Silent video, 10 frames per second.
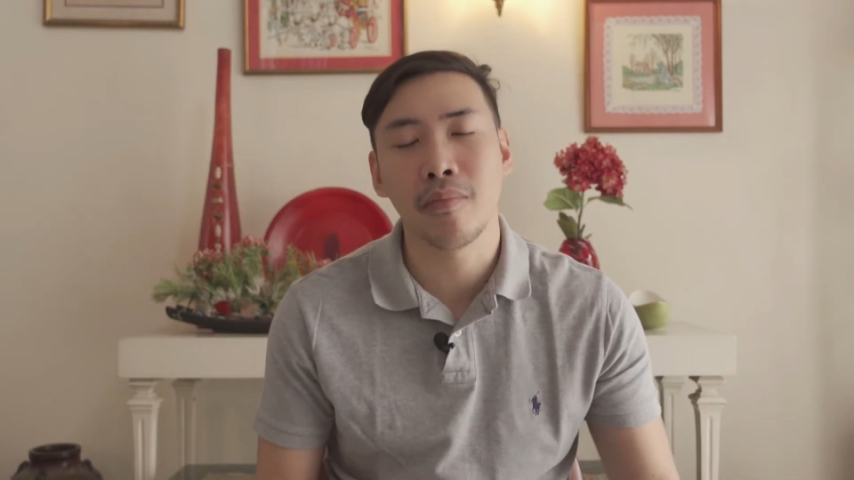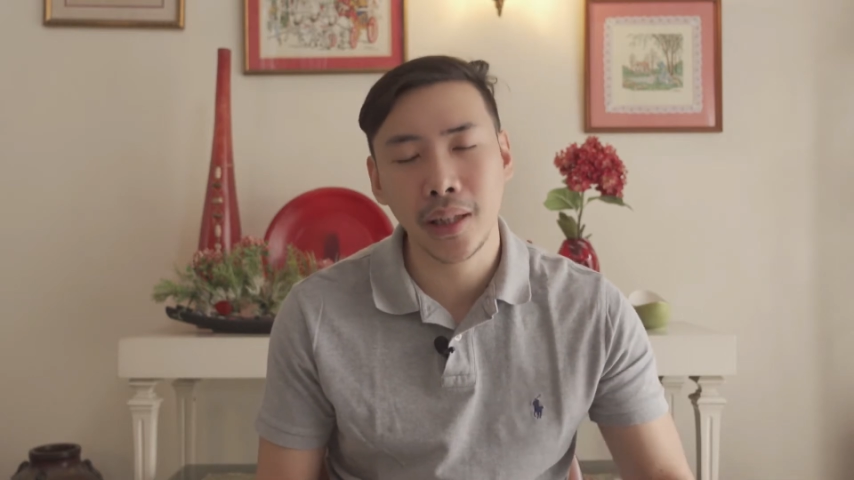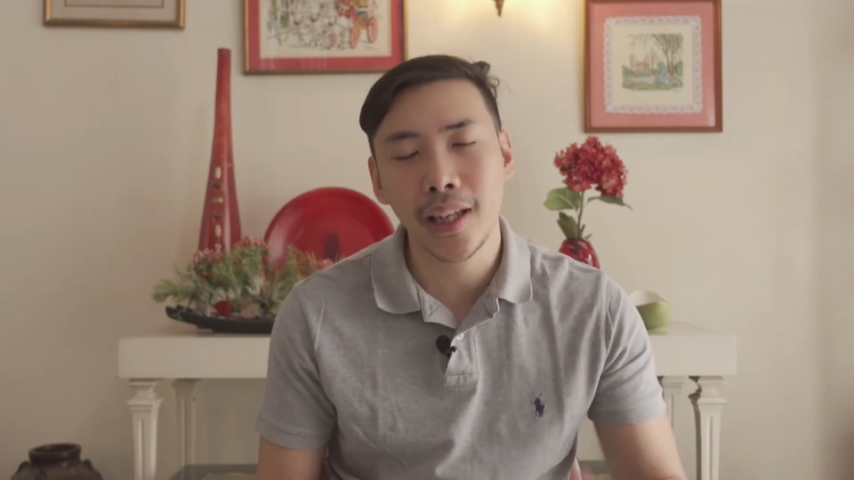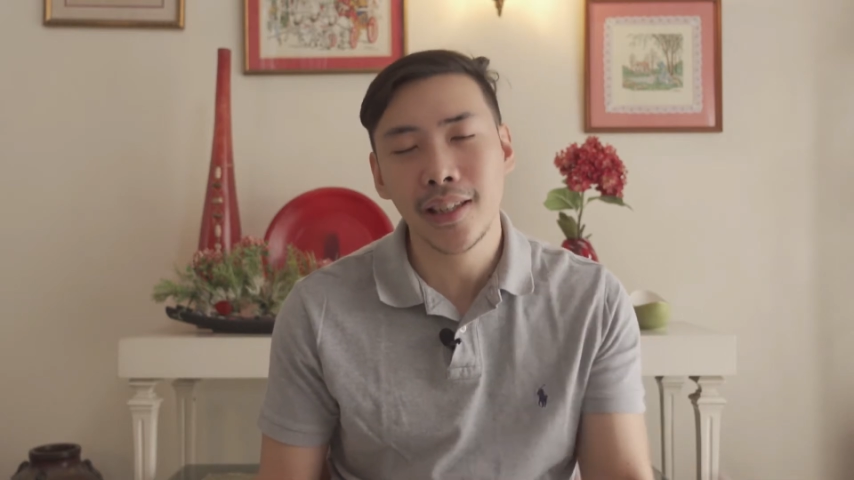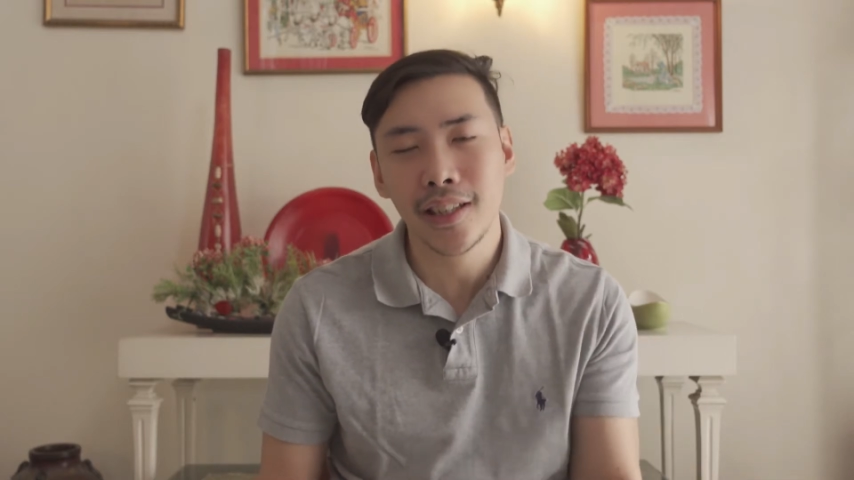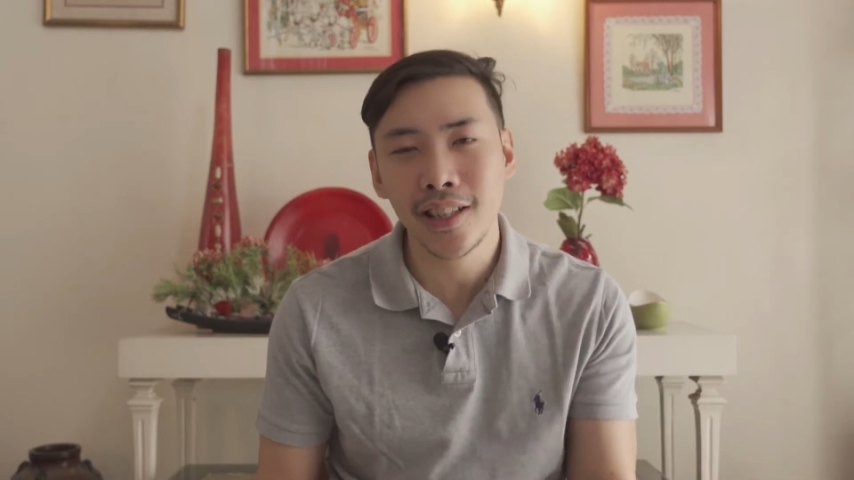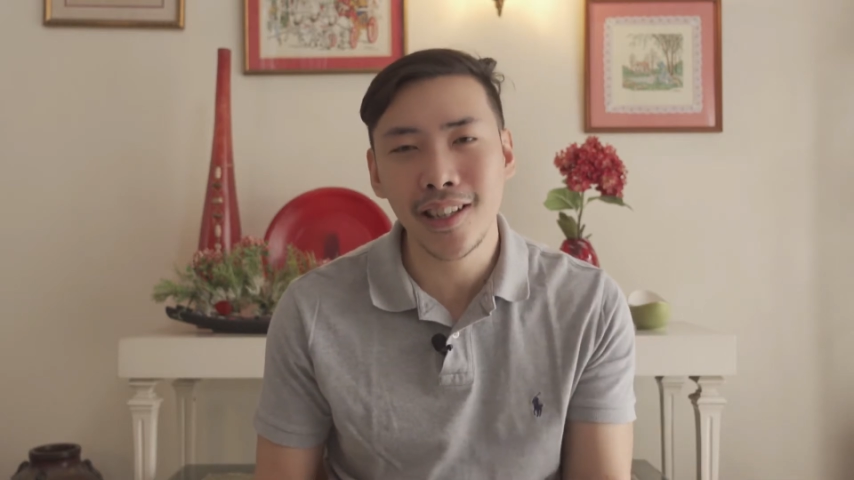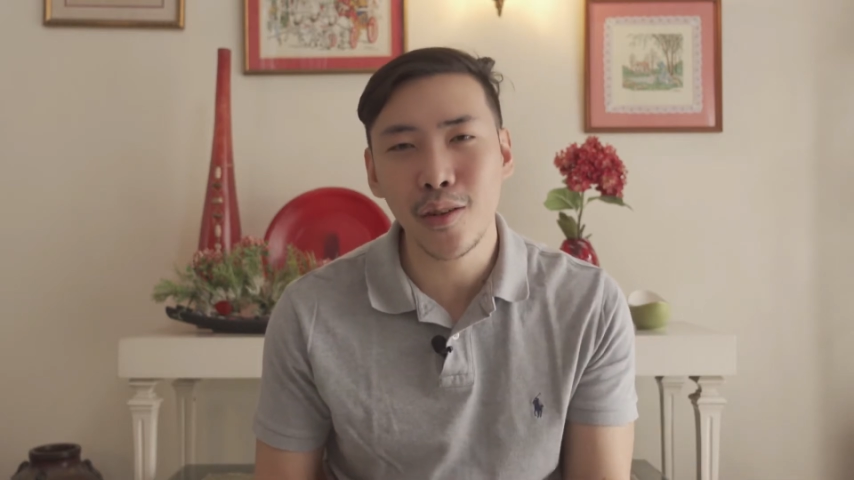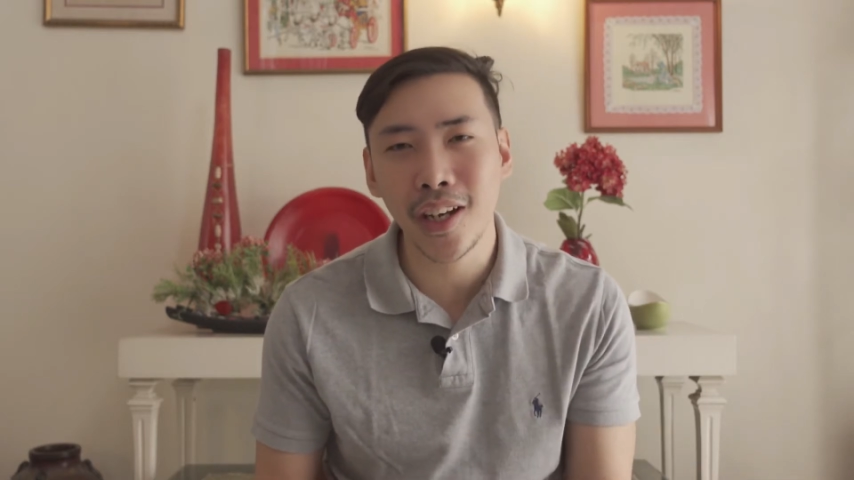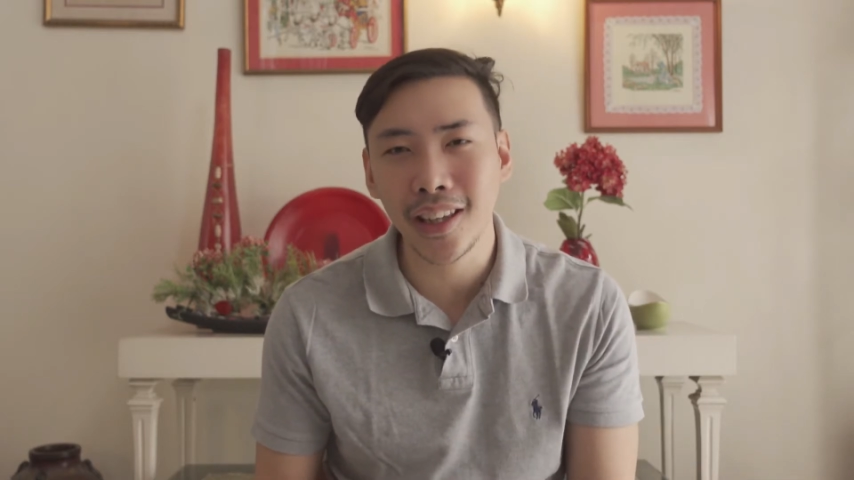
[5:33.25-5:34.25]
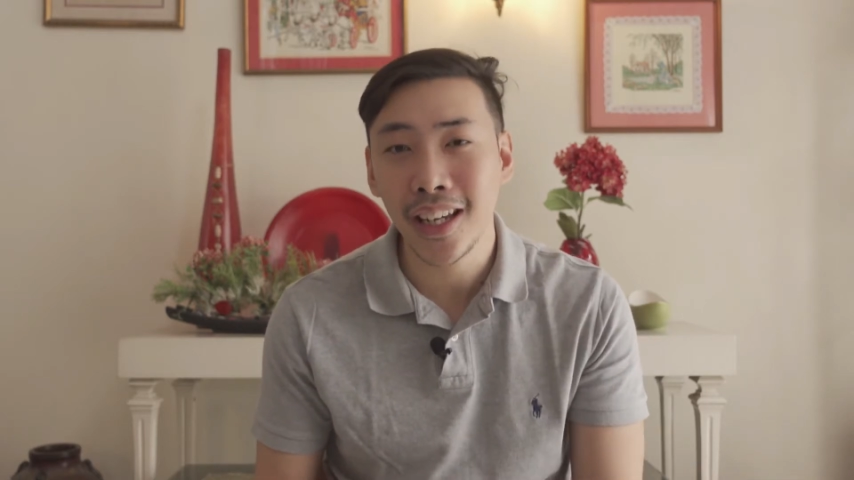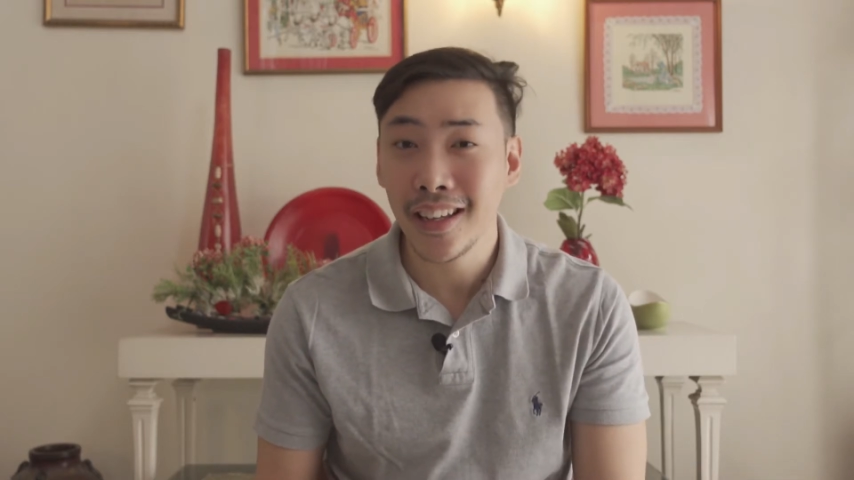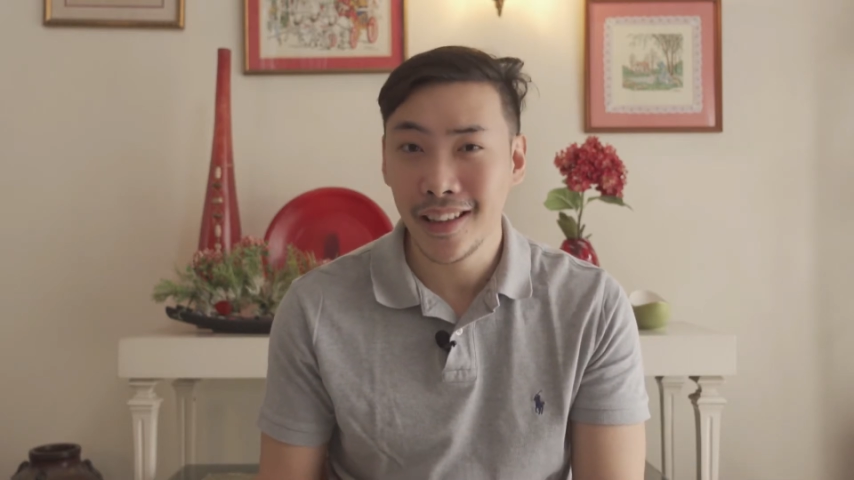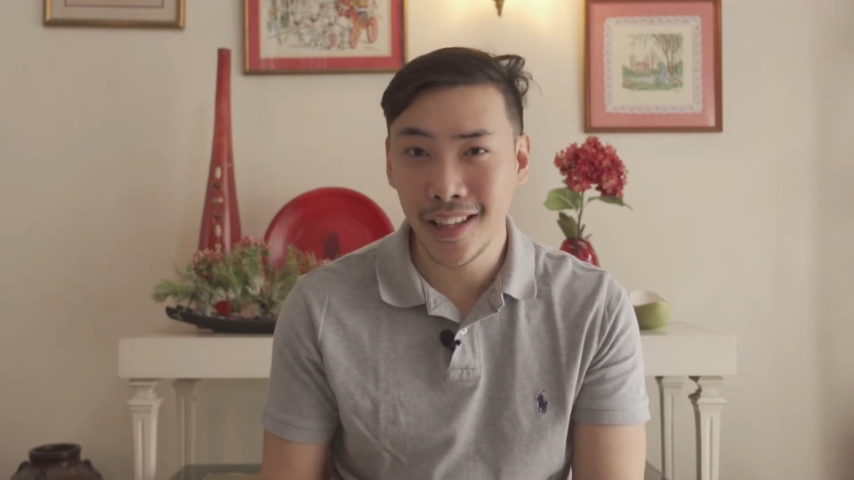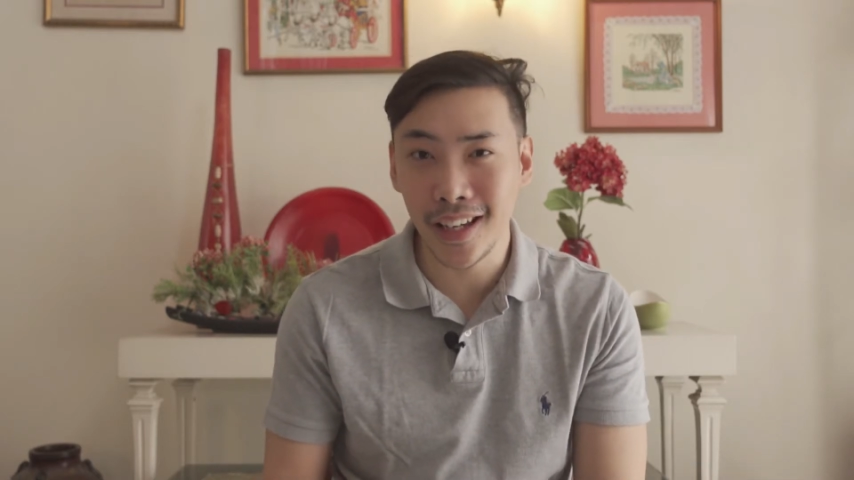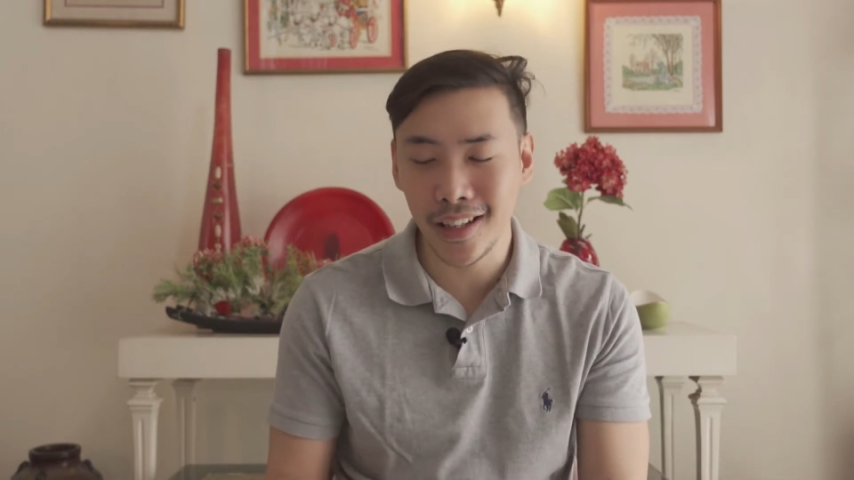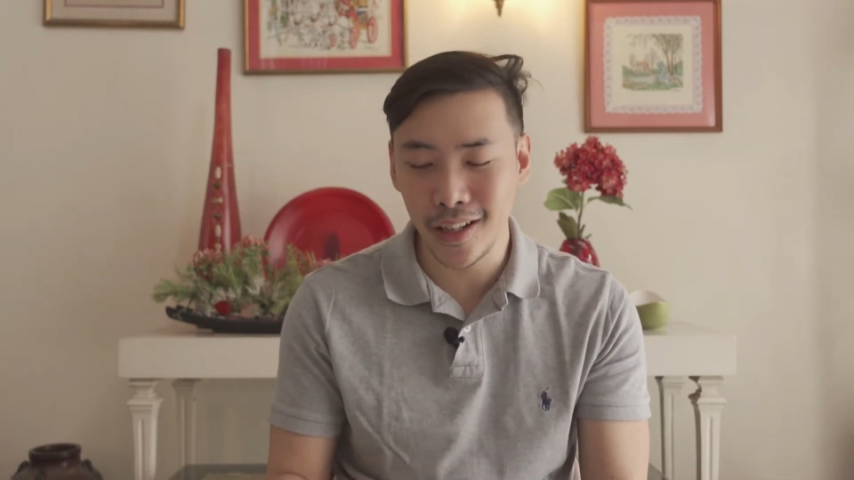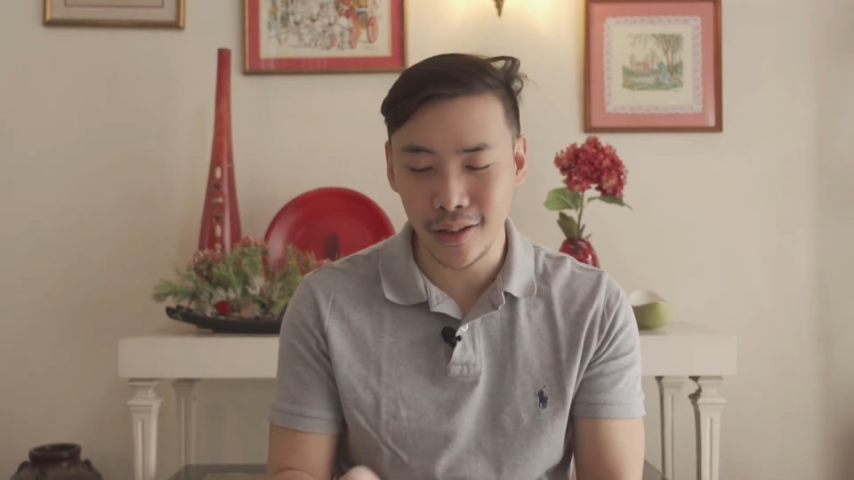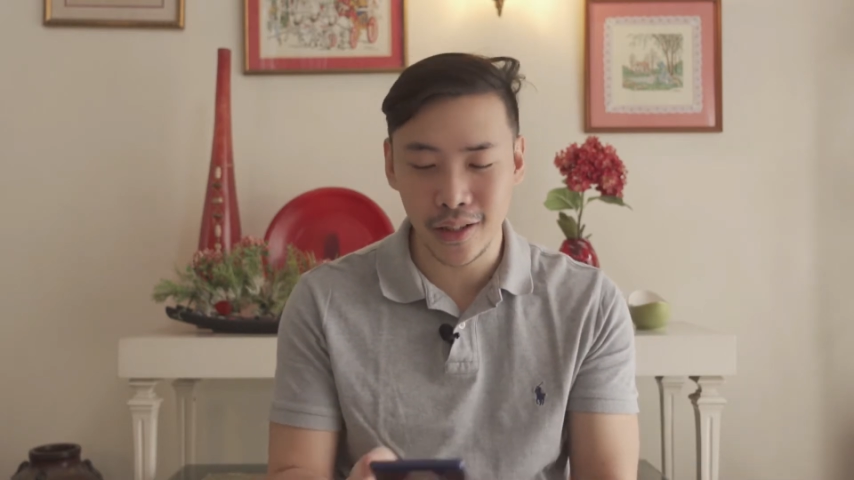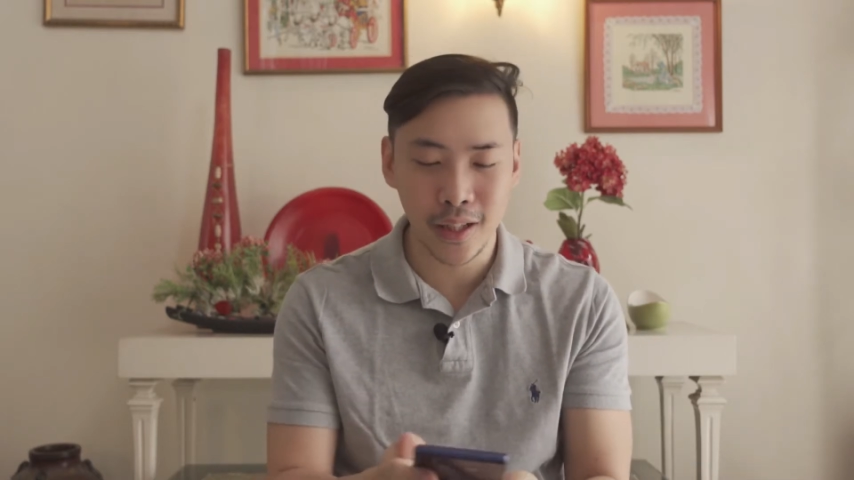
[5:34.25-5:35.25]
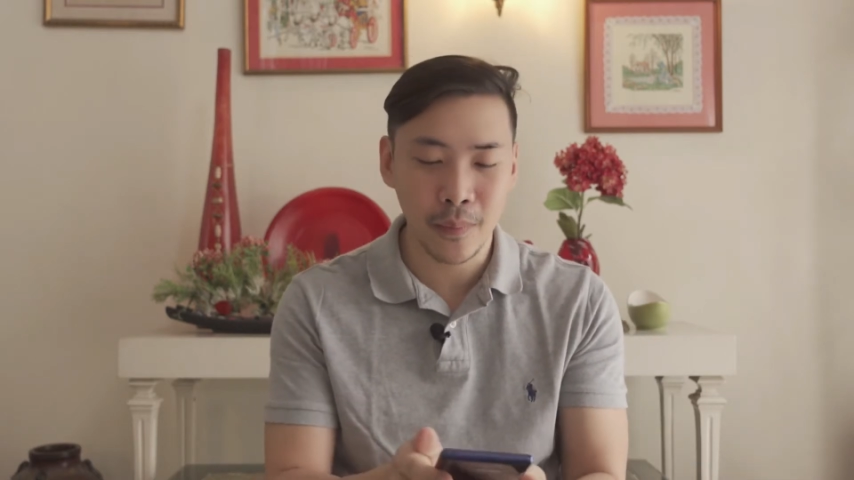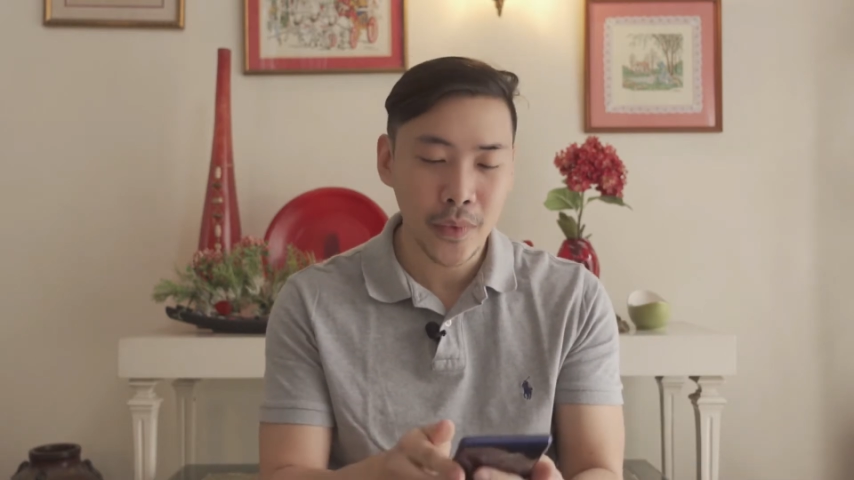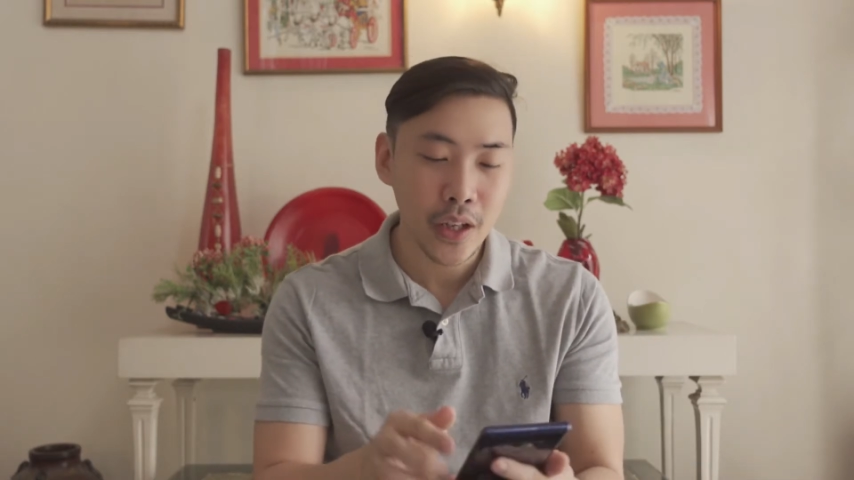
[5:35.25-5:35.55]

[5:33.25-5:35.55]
But let's just look at 10 years.